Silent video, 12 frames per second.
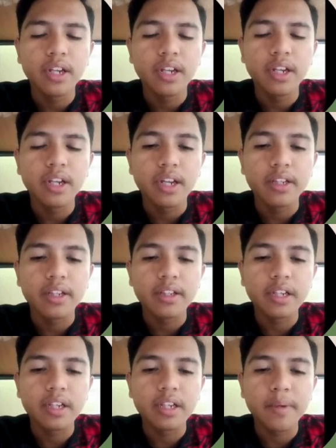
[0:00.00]
and
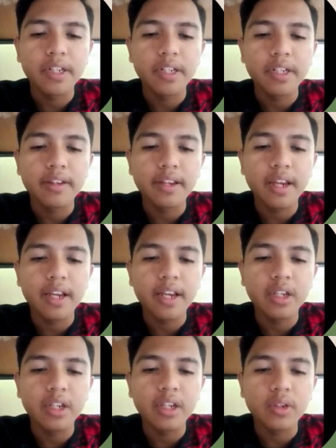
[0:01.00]
3 minus L
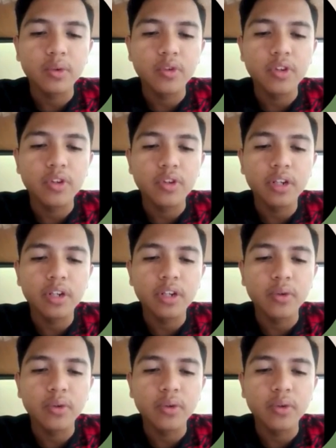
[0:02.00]
equal to 0 lead to